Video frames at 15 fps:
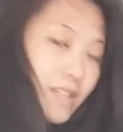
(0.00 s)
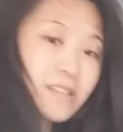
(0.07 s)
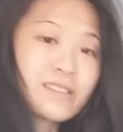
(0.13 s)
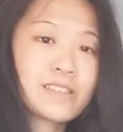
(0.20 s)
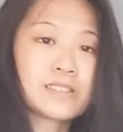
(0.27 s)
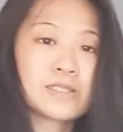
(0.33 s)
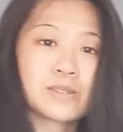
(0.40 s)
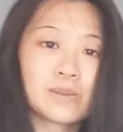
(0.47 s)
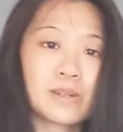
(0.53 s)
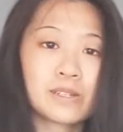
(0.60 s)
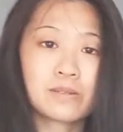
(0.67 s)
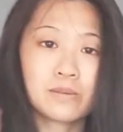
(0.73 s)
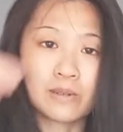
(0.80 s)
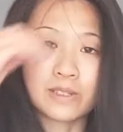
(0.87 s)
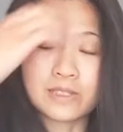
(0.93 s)
This
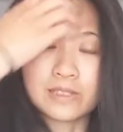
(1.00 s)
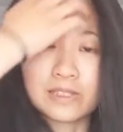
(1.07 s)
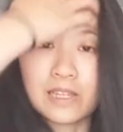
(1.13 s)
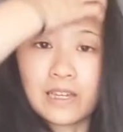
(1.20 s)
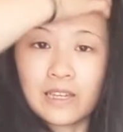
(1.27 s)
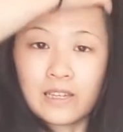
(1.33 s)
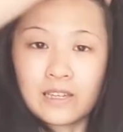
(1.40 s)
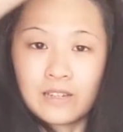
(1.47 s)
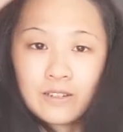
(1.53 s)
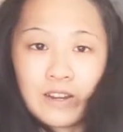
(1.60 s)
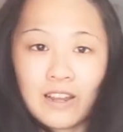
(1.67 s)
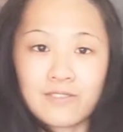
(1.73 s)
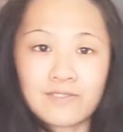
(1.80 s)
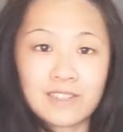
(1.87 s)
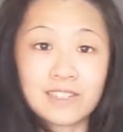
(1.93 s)
one was a
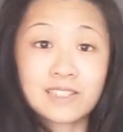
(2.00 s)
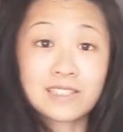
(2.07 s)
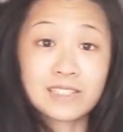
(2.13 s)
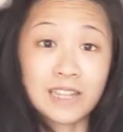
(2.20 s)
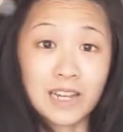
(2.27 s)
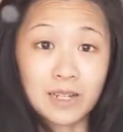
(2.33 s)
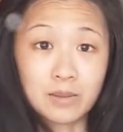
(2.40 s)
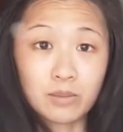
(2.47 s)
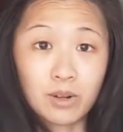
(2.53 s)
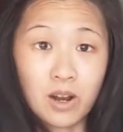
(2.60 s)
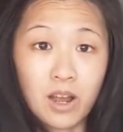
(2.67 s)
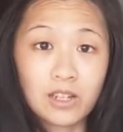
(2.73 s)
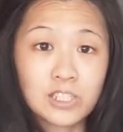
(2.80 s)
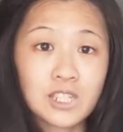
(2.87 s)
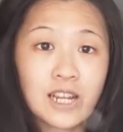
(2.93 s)
graphic design
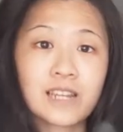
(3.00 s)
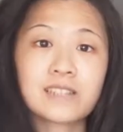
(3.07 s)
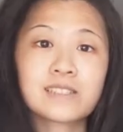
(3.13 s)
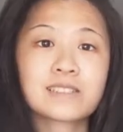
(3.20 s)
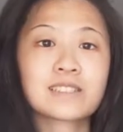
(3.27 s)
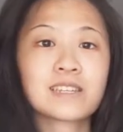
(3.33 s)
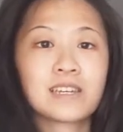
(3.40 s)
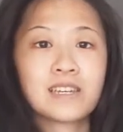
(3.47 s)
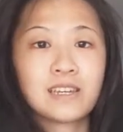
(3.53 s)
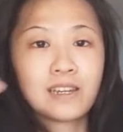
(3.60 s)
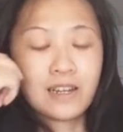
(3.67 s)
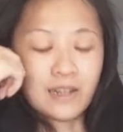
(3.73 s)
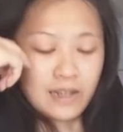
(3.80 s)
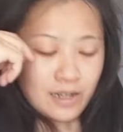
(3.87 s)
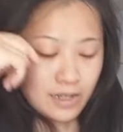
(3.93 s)
project.
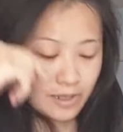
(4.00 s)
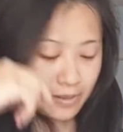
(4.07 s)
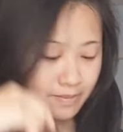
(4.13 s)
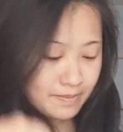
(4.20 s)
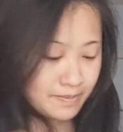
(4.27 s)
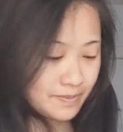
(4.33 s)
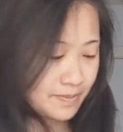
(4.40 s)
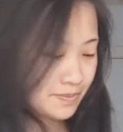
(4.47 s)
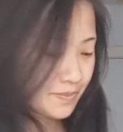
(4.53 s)
I